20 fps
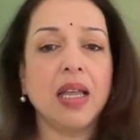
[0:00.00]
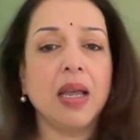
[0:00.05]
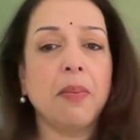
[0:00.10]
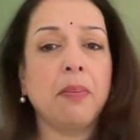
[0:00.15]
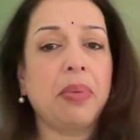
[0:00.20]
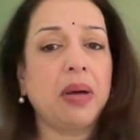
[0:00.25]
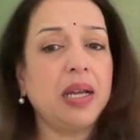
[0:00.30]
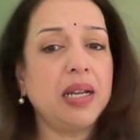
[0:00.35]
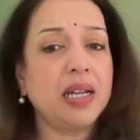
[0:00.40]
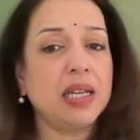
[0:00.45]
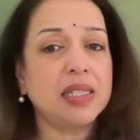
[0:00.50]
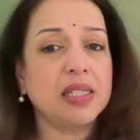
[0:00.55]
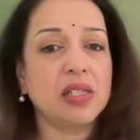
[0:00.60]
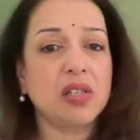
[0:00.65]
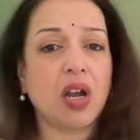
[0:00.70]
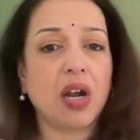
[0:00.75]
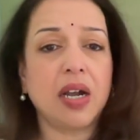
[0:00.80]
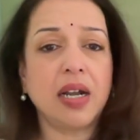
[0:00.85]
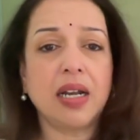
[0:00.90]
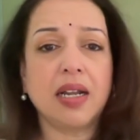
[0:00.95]
Pa does
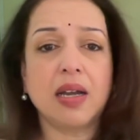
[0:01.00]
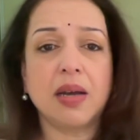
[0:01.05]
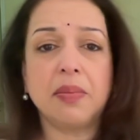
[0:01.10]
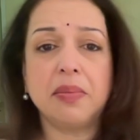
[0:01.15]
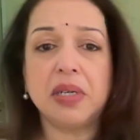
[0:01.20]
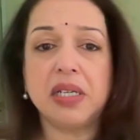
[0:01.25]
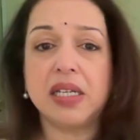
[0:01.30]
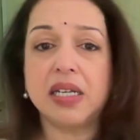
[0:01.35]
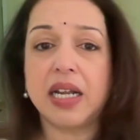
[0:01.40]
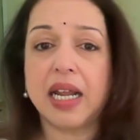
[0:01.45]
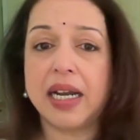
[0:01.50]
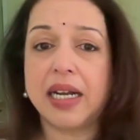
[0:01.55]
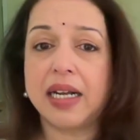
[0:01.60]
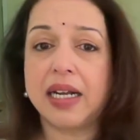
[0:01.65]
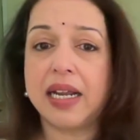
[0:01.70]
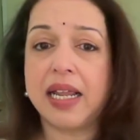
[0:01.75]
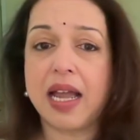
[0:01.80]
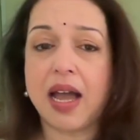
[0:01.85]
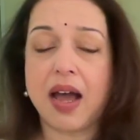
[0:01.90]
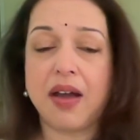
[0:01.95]
not come
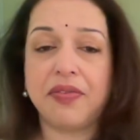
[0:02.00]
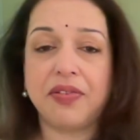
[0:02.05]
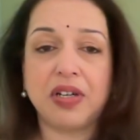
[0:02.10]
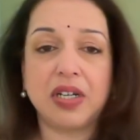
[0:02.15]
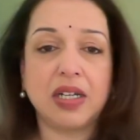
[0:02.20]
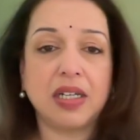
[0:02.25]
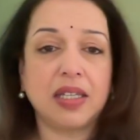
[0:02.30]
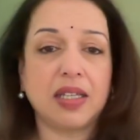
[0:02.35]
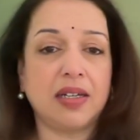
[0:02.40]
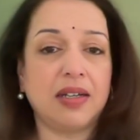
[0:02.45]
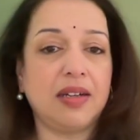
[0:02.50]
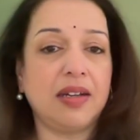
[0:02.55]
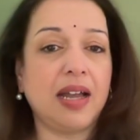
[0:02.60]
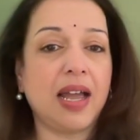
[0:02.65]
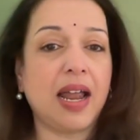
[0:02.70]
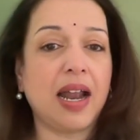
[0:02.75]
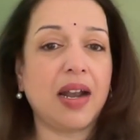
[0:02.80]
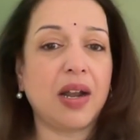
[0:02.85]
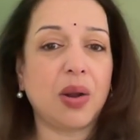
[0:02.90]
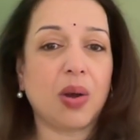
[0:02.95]
directly after Dha
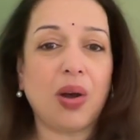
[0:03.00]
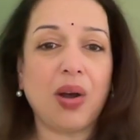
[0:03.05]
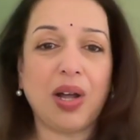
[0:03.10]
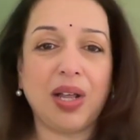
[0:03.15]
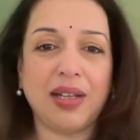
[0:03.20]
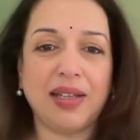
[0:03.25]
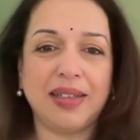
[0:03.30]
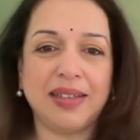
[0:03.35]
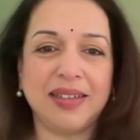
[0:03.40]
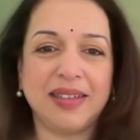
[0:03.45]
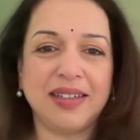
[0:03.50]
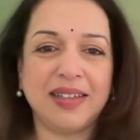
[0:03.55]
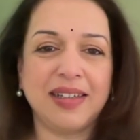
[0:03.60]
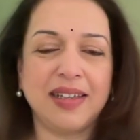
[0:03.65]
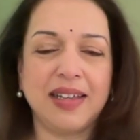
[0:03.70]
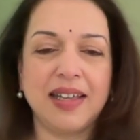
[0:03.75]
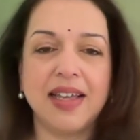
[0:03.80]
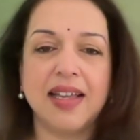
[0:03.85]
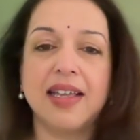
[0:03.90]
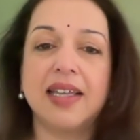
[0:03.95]
at all.
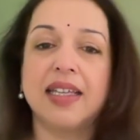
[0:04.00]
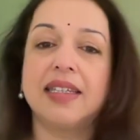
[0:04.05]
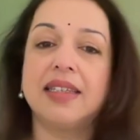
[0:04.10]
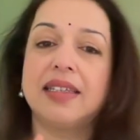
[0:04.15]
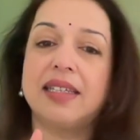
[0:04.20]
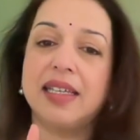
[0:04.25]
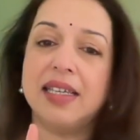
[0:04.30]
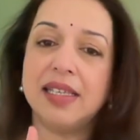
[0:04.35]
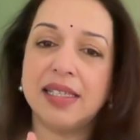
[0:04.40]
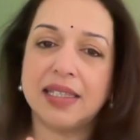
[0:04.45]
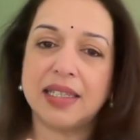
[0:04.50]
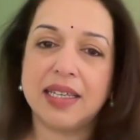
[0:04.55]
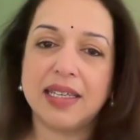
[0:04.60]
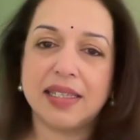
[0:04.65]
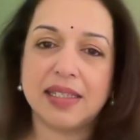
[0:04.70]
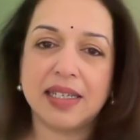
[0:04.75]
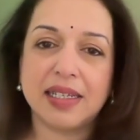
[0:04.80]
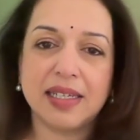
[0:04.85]
This is the